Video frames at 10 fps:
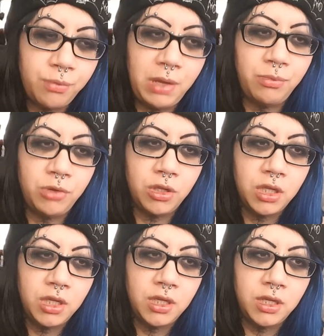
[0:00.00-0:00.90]
people
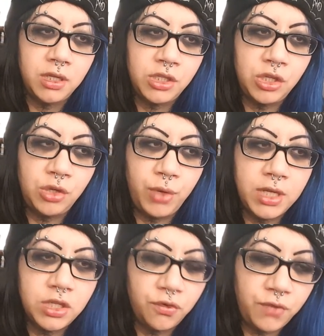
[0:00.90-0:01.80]
to
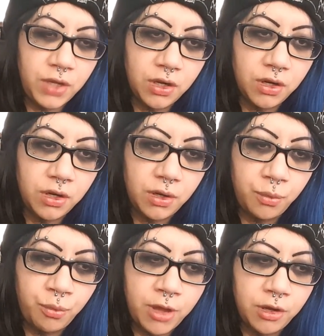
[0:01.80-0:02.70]
interfere,
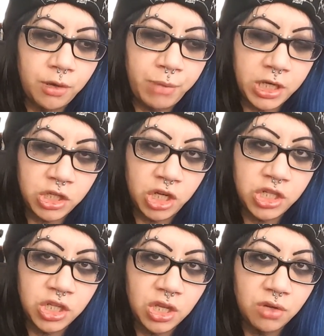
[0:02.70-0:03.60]
whether by
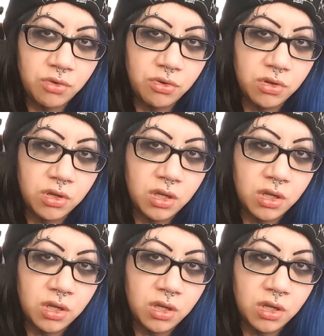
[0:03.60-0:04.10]
judging you